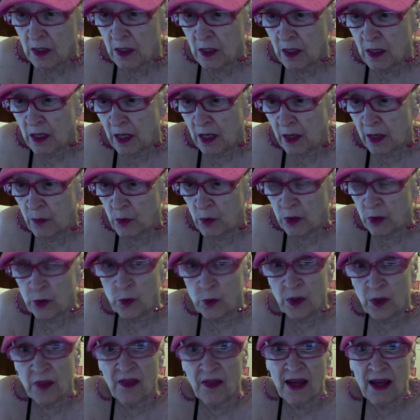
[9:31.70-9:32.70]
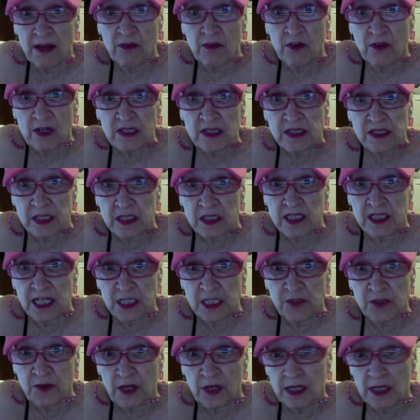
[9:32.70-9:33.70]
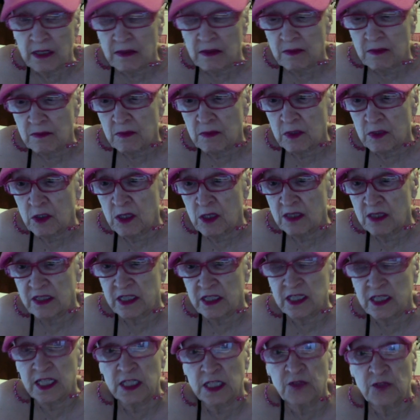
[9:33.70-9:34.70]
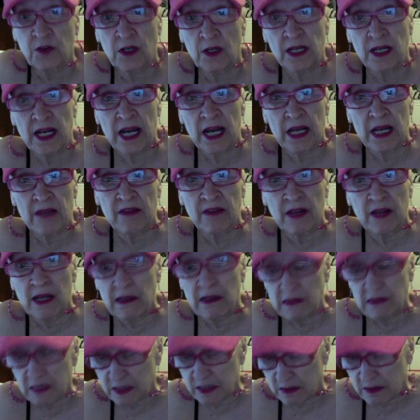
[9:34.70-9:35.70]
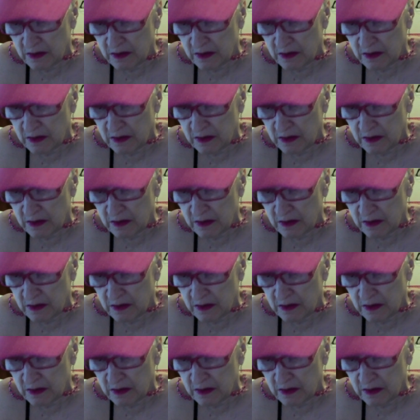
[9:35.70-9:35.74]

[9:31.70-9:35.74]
And we're doing that very successfully, not successful at anything else.